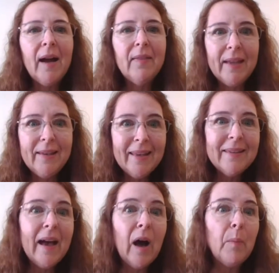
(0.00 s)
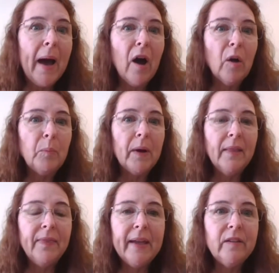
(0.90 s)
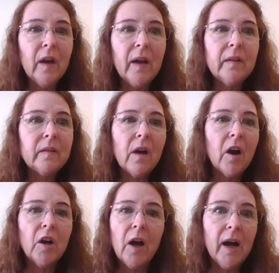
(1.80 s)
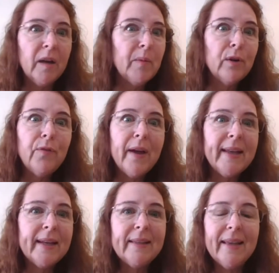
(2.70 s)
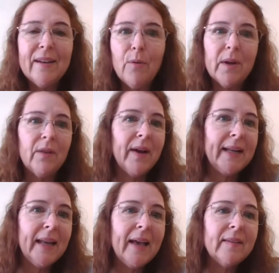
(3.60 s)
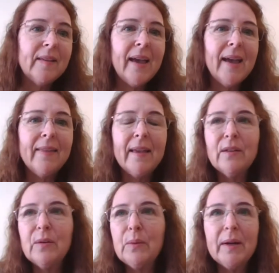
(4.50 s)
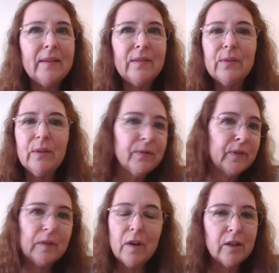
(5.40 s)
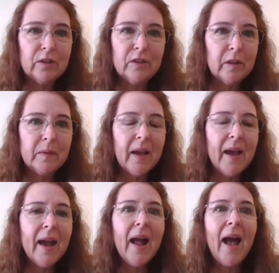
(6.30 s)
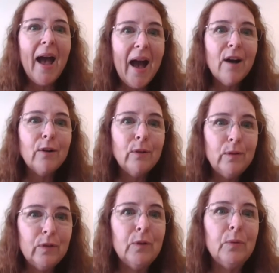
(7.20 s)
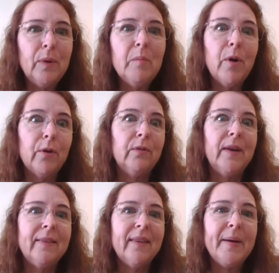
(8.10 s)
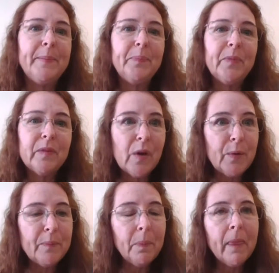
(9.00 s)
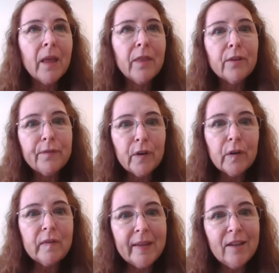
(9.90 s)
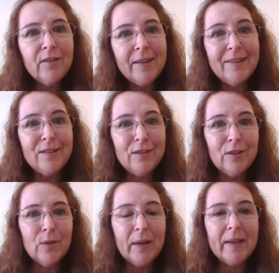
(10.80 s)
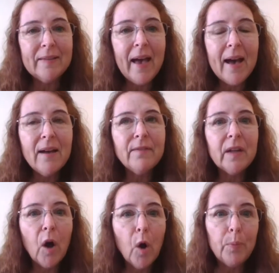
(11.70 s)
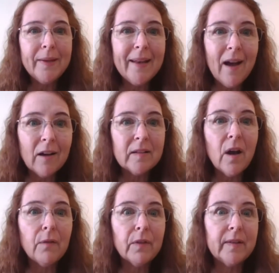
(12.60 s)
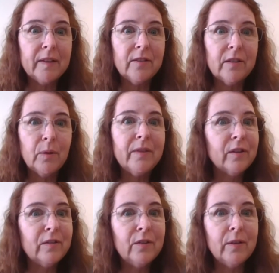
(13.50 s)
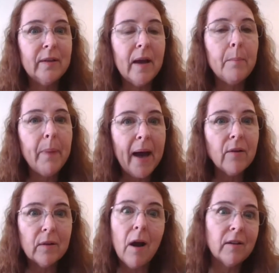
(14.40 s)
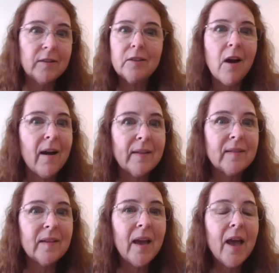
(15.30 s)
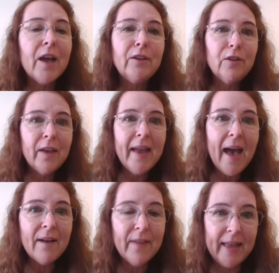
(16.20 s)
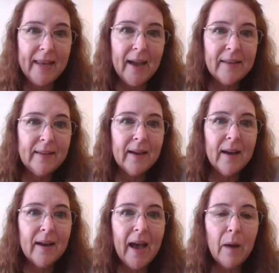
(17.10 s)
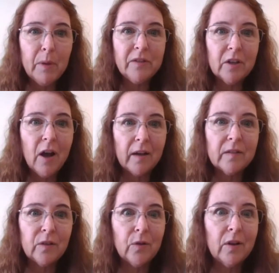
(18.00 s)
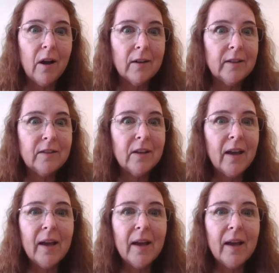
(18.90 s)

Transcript: They need to help out, but they just are unmotivated. They don't want to write an essay. They don't want to look for scholarships. How do we motivate them? So, the first thing you need to do is have an open and honest conversation with your student about college costs. Do they have any idea how much it costs to go to college?